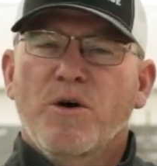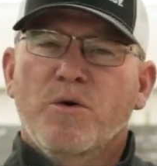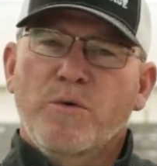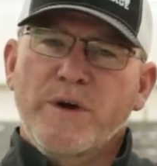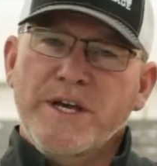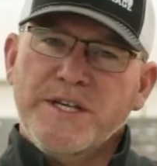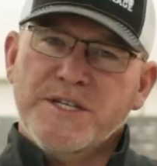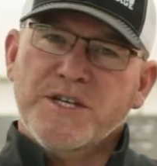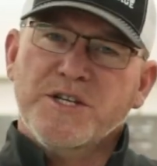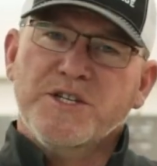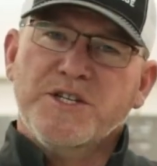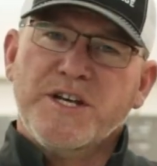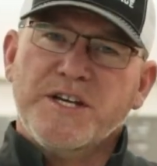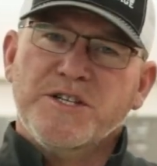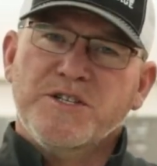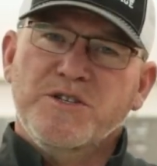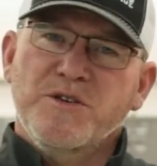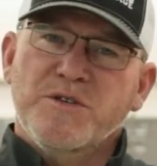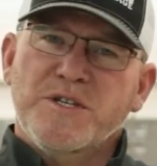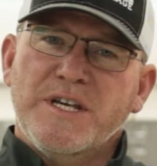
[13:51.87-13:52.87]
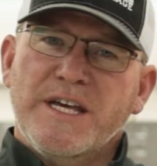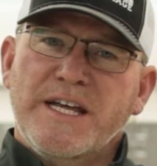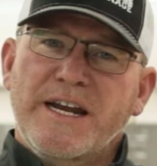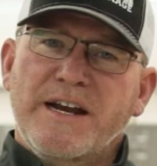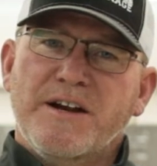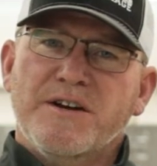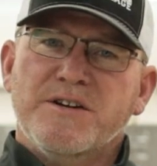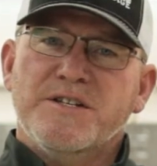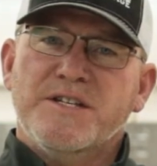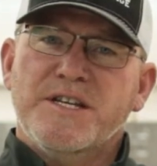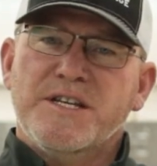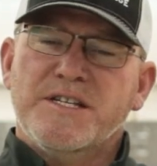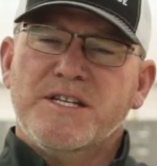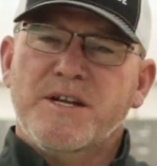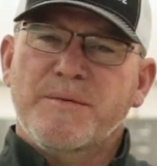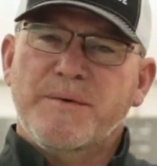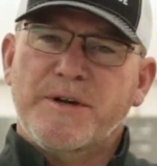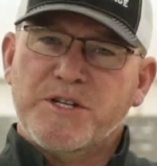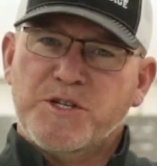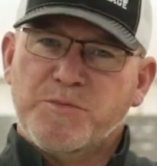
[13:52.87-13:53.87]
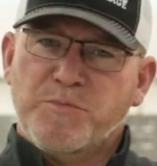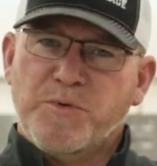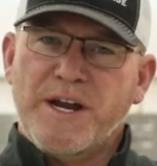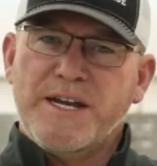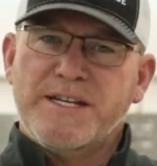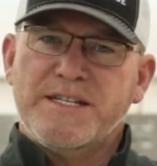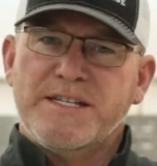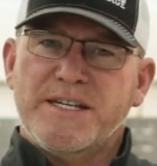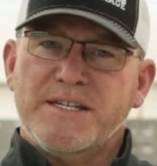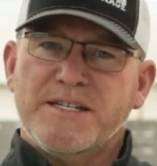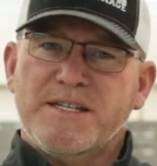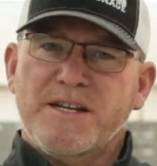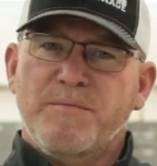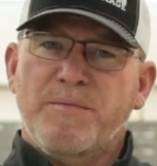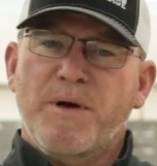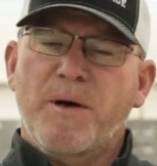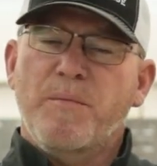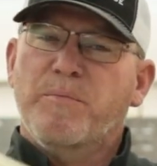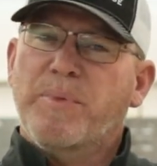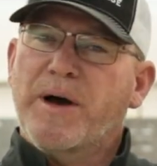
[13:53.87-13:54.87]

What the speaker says: We suggest using an air system and a spray system,